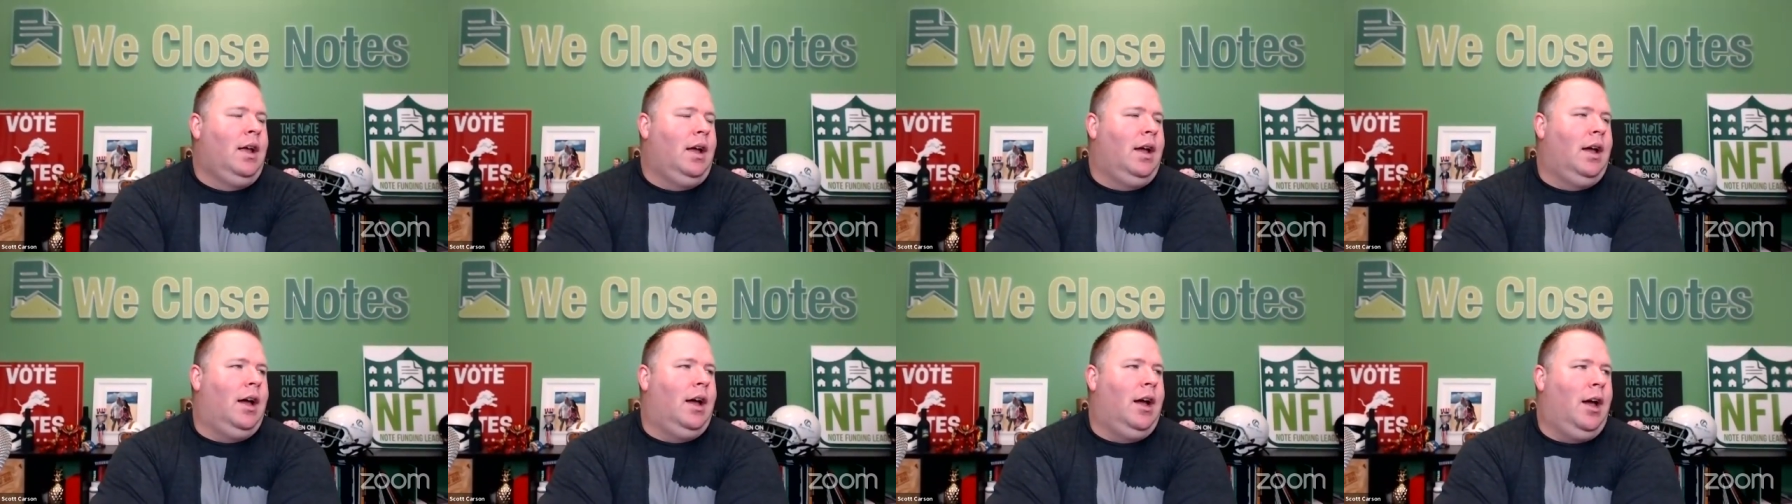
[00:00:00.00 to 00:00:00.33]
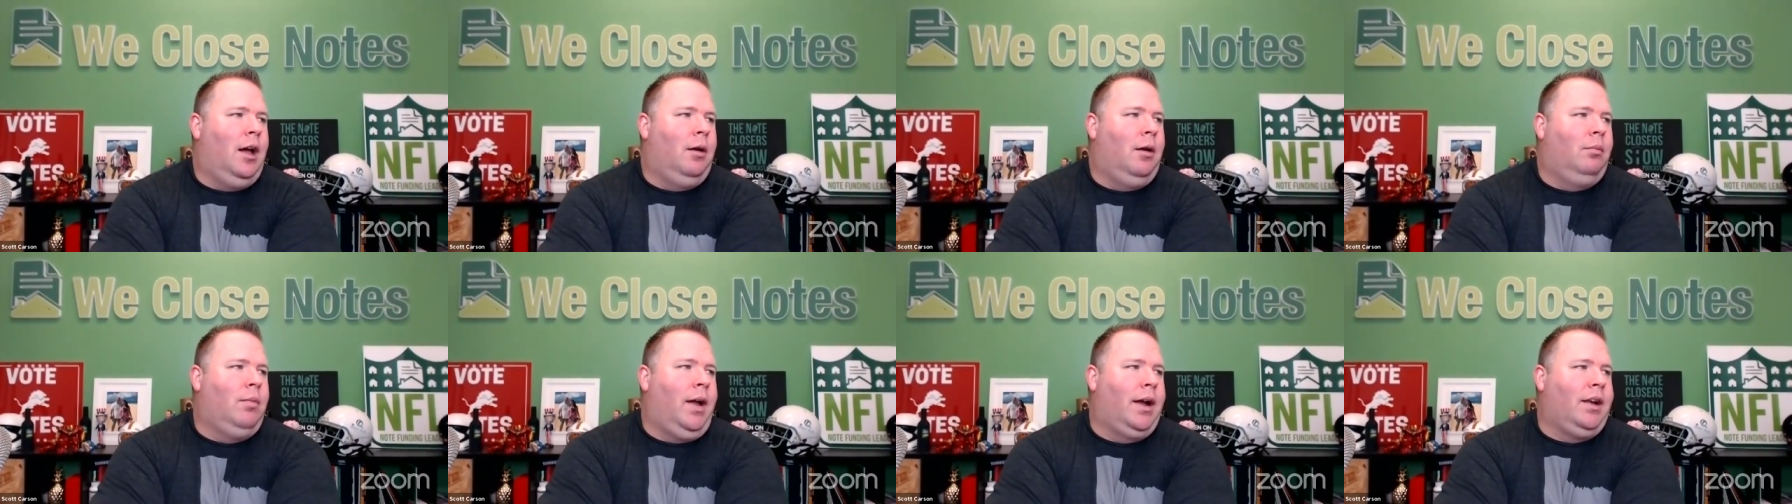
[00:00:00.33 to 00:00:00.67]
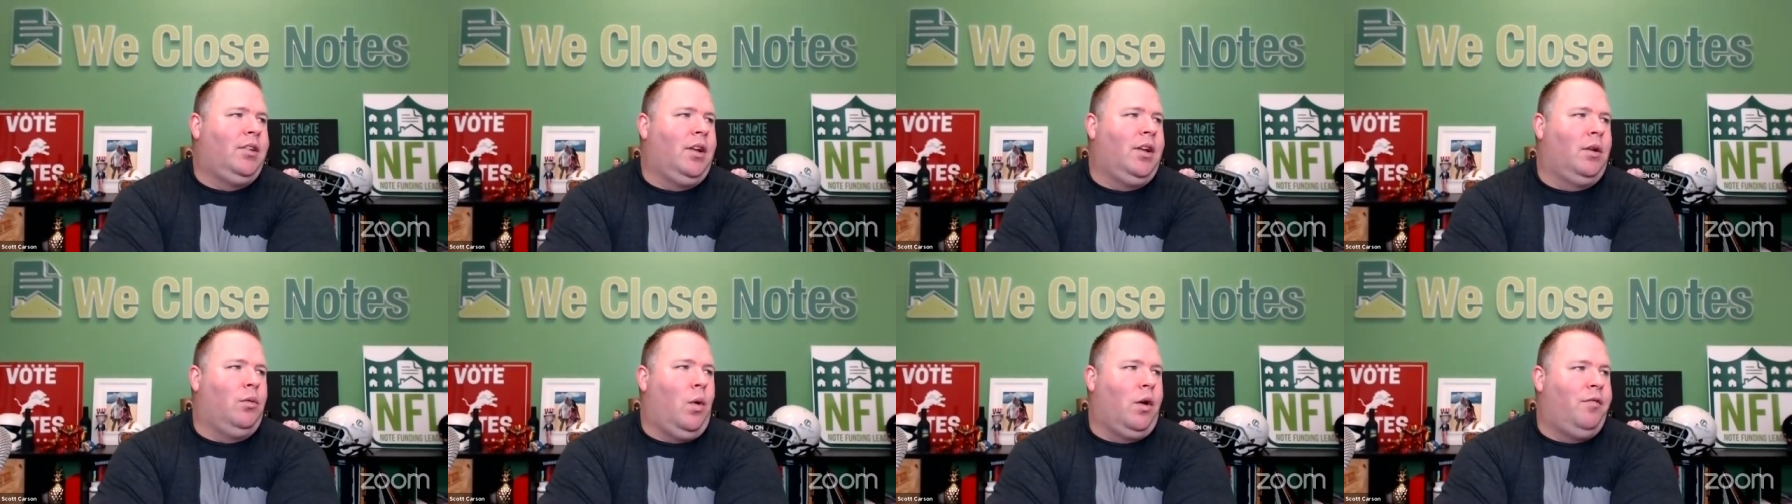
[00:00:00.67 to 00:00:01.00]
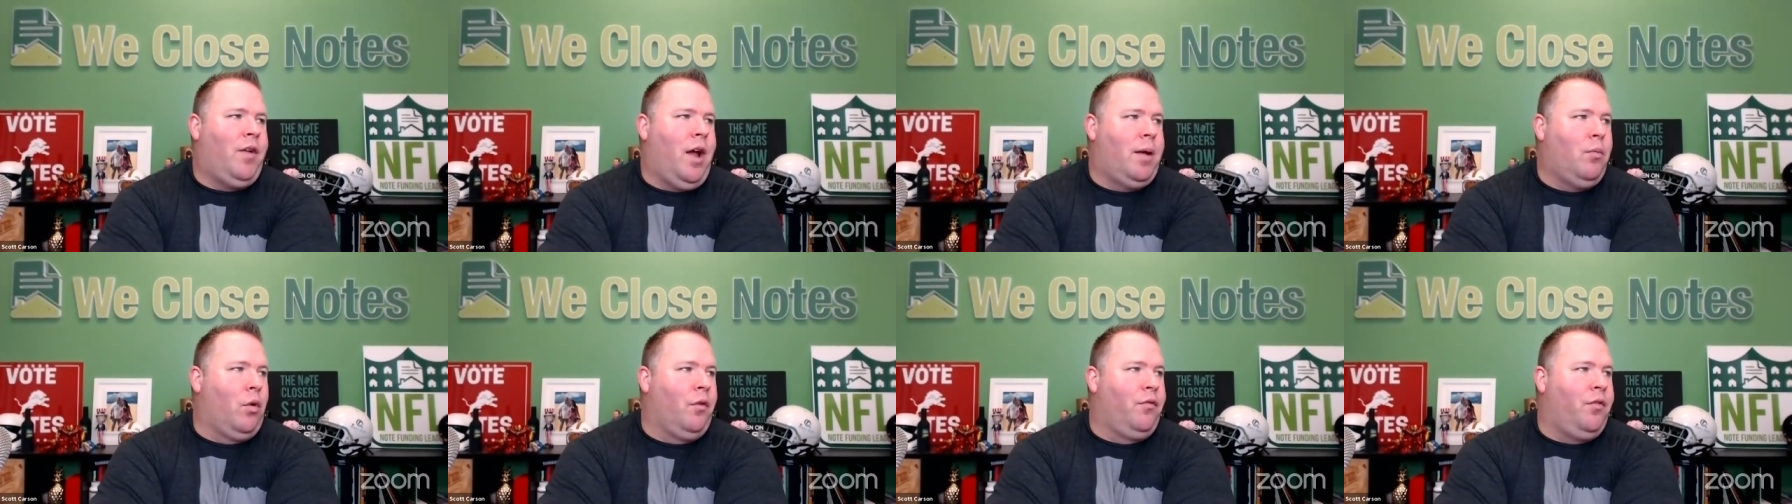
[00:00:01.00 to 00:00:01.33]
Um, like I said, want to
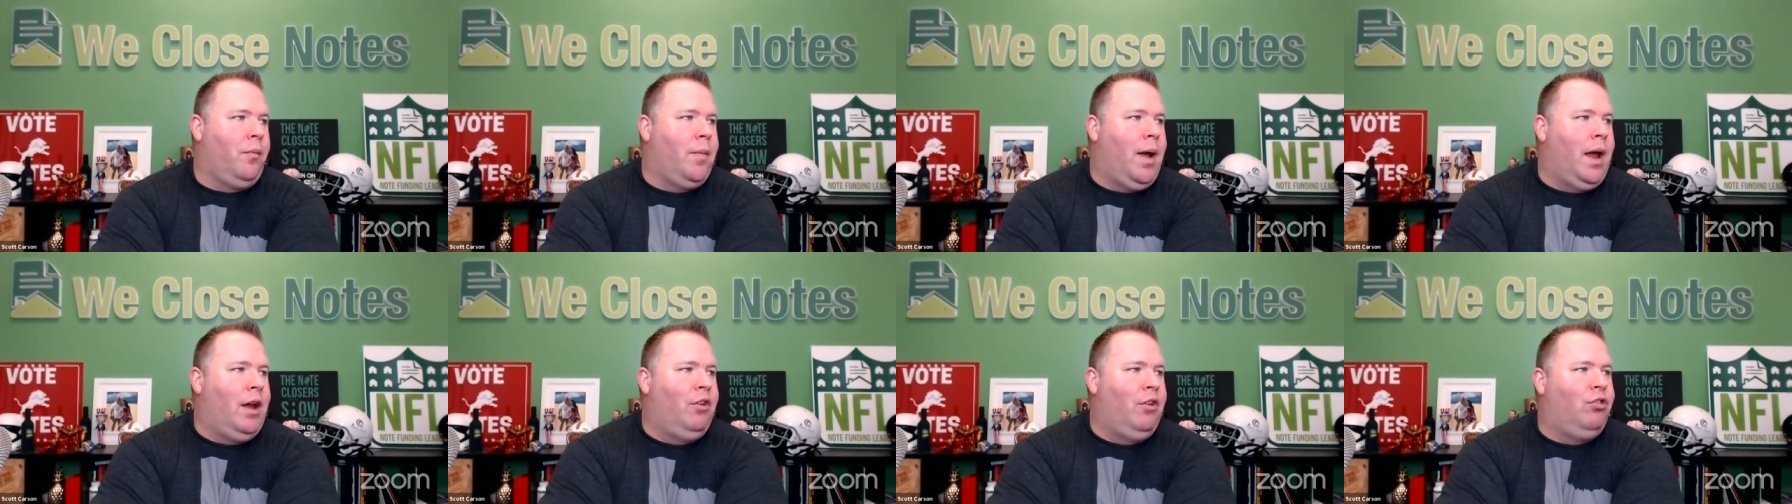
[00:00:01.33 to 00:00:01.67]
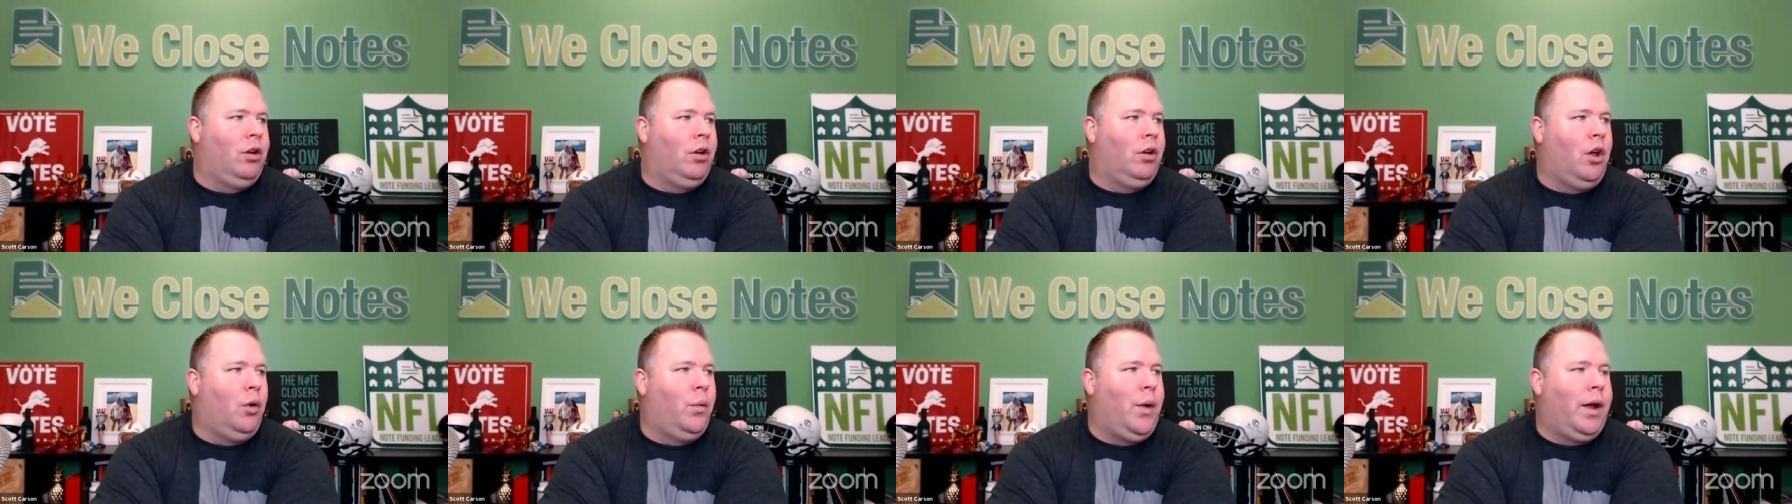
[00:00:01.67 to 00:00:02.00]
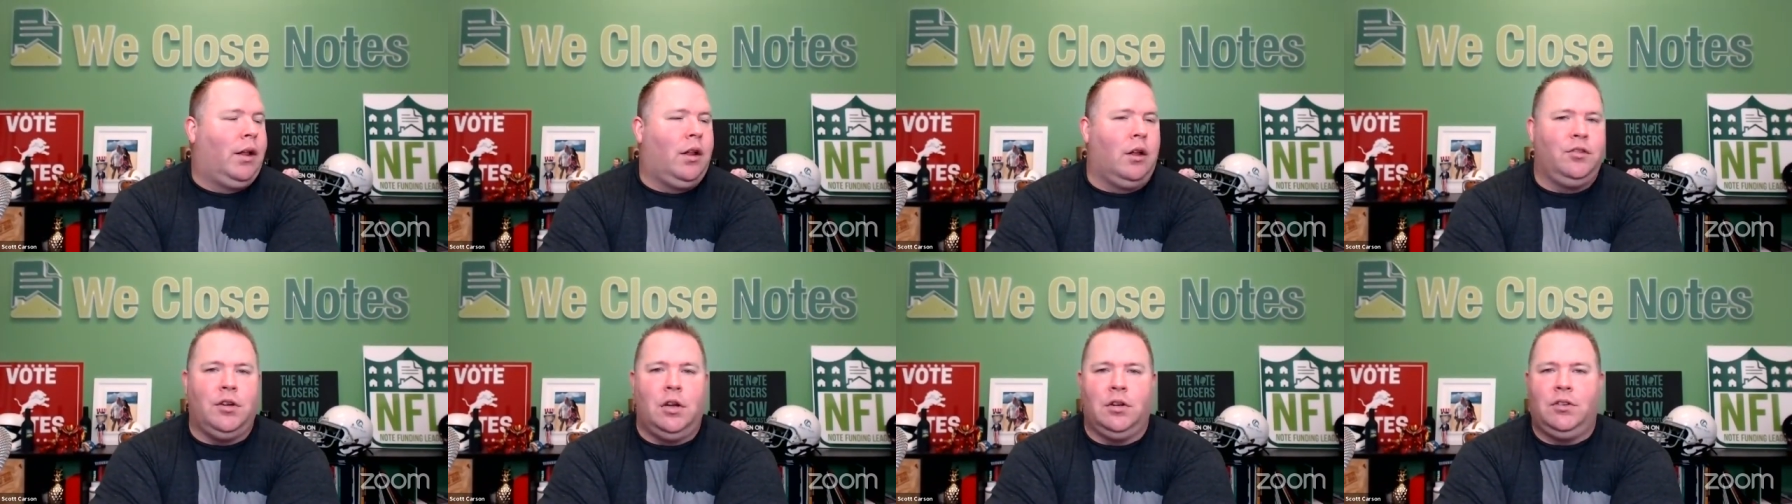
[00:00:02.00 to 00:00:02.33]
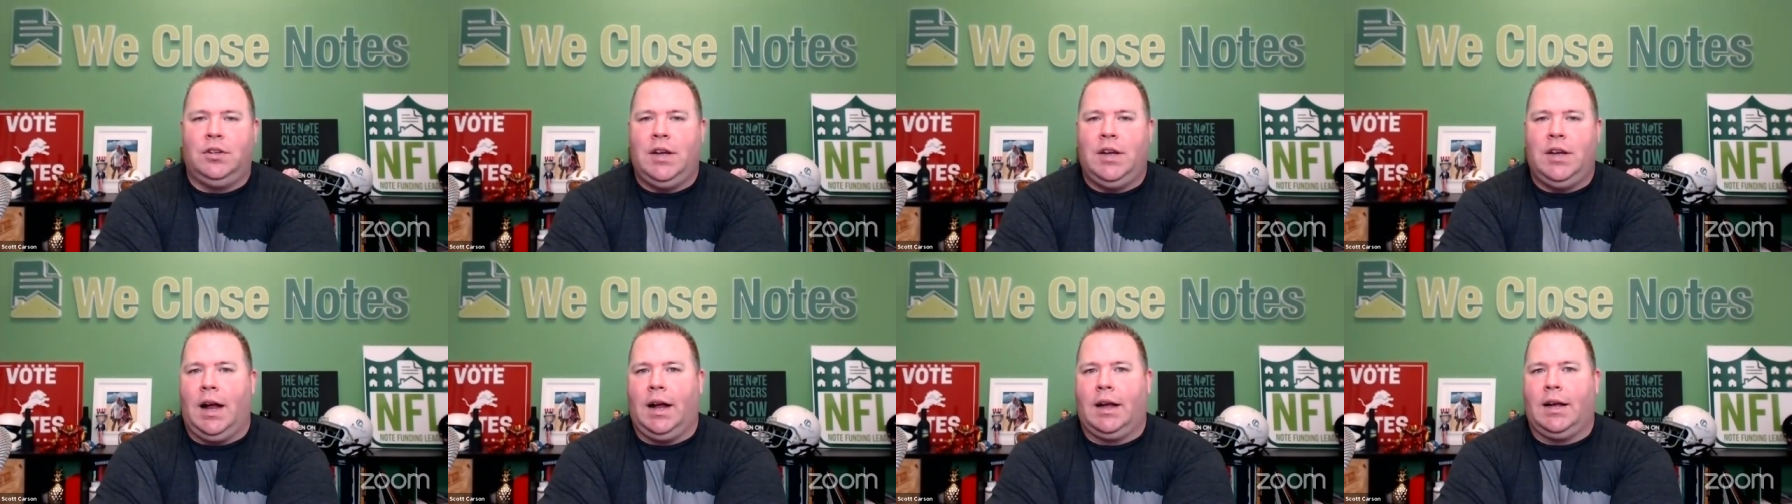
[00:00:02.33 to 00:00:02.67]
find more information, go to
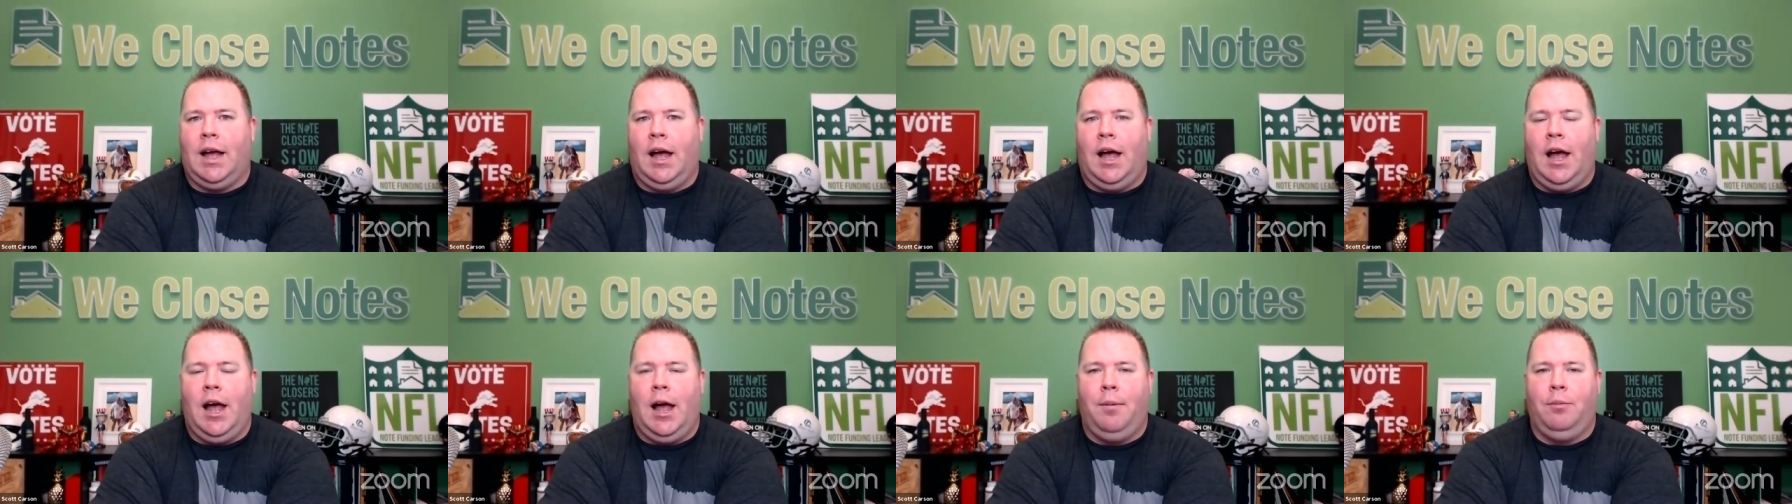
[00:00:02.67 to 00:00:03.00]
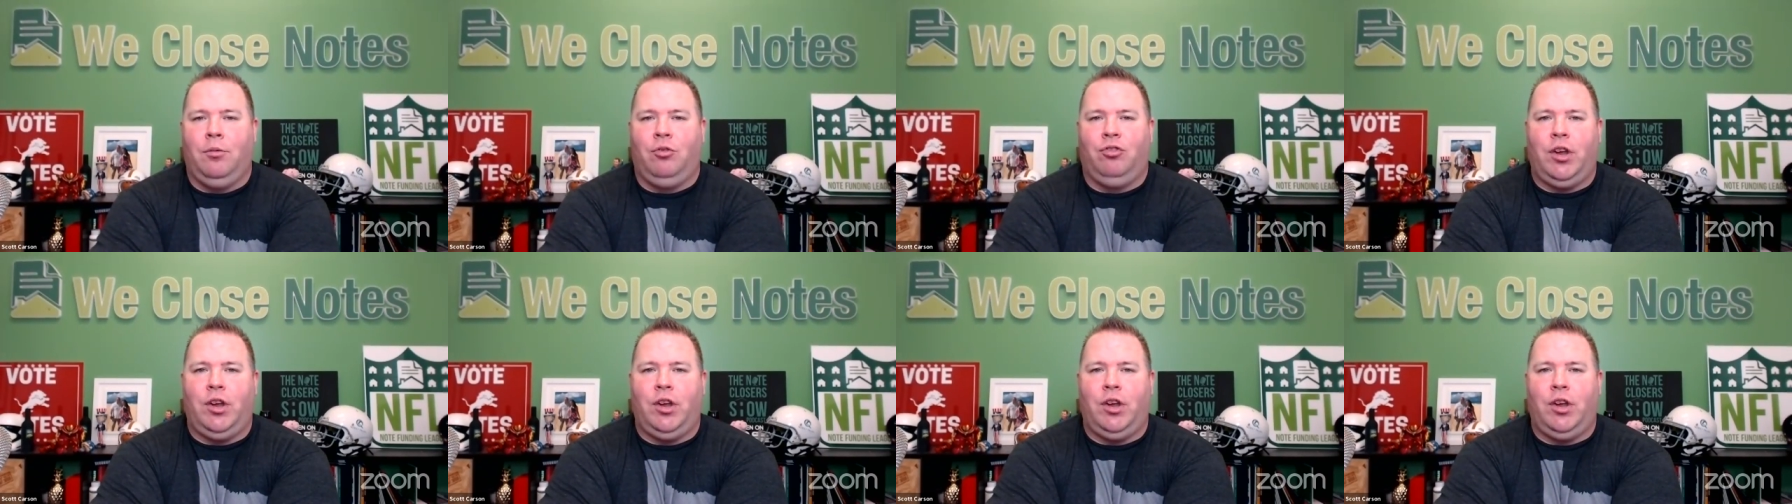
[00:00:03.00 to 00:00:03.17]
WeCloseNotes.com.